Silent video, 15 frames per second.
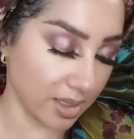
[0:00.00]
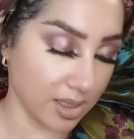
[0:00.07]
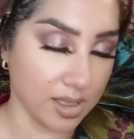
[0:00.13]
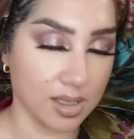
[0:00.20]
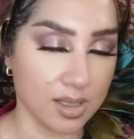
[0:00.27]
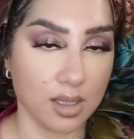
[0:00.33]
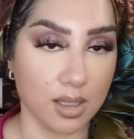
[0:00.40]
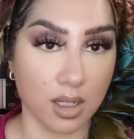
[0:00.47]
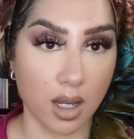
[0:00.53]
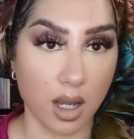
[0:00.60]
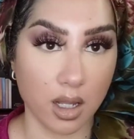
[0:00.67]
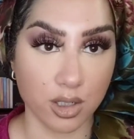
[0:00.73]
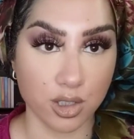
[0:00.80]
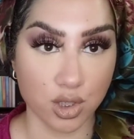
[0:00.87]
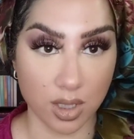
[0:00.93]
This is in the
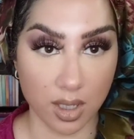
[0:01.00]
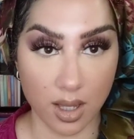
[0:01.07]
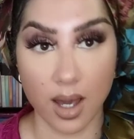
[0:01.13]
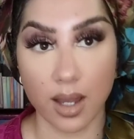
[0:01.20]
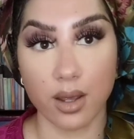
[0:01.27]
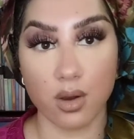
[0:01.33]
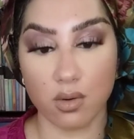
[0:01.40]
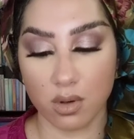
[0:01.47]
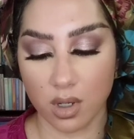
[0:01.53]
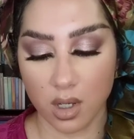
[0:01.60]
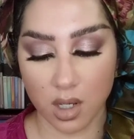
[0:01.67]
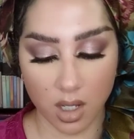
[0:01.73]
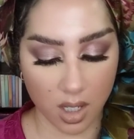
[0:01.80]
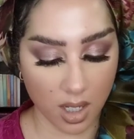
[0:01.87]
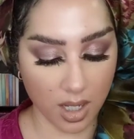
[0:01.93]
color Gelato,
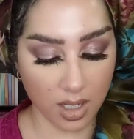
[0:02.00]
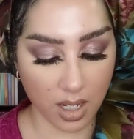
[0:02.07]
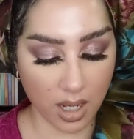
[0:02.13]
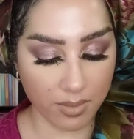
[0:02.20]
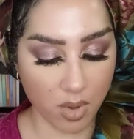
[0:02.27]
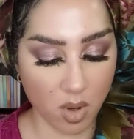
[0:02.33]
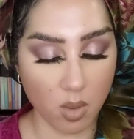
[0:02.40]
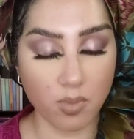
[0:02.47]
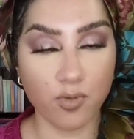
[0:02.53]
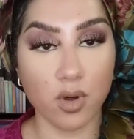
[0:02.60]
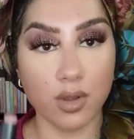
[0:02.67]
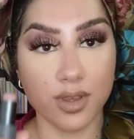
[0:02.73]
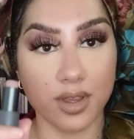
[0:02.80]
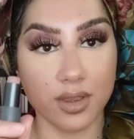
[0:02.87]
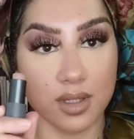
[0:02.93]
and I'm
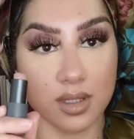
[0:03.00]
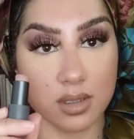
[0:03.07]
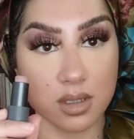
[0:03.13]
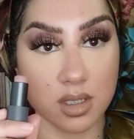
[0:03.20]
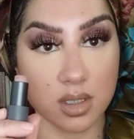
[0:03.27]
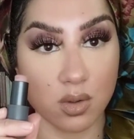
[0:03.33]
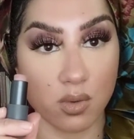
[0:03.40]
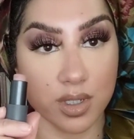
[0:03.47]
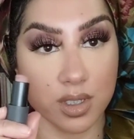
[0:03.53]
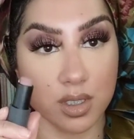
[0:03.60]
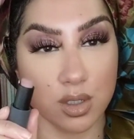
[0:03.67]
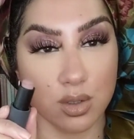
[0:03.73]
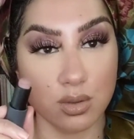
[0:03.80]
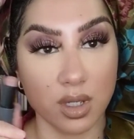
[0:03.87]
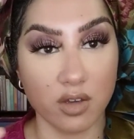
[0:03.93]
hopeful that this is going
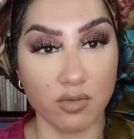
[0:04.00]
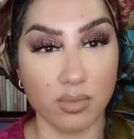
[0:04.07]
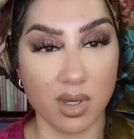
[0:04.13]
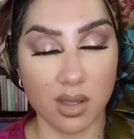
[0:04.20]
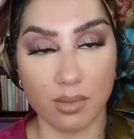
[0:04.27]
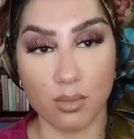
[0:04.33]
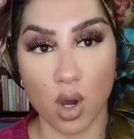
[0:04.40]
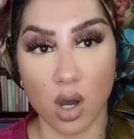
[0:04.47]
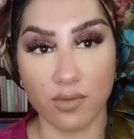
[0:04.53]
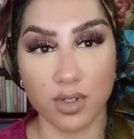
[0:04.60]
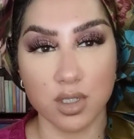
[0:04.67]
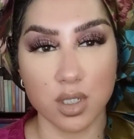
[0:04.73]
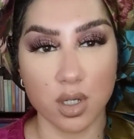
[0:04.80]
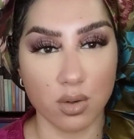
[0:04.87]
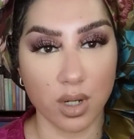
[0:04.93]
to give me the mauve
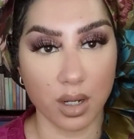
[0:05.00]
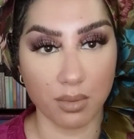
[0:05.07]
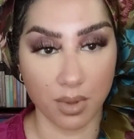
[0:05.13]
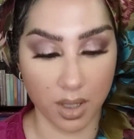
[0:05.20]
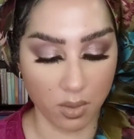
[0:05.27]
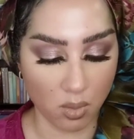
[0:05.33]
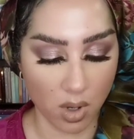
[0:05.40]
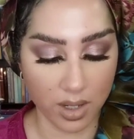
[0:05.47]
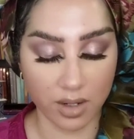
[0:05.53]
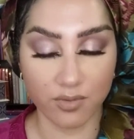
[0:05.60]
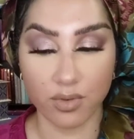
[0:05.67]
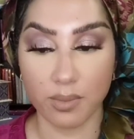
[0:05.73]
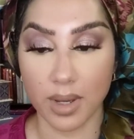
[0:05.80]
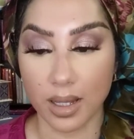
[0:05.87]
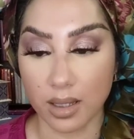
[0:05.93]
tone I really wanted for
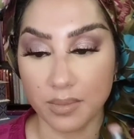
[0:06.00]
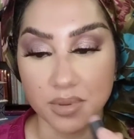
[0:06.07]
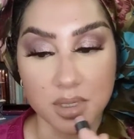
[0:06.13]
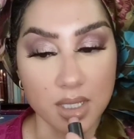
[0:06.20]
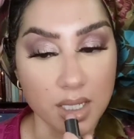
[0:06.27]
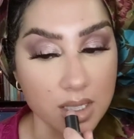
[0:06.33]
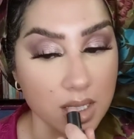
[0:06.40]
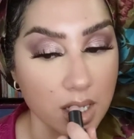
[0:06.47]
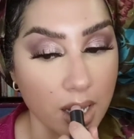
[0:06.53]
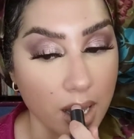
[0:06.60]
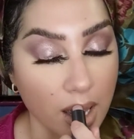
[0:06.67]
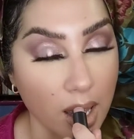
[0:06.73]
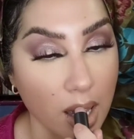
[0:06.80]
my lipstick today.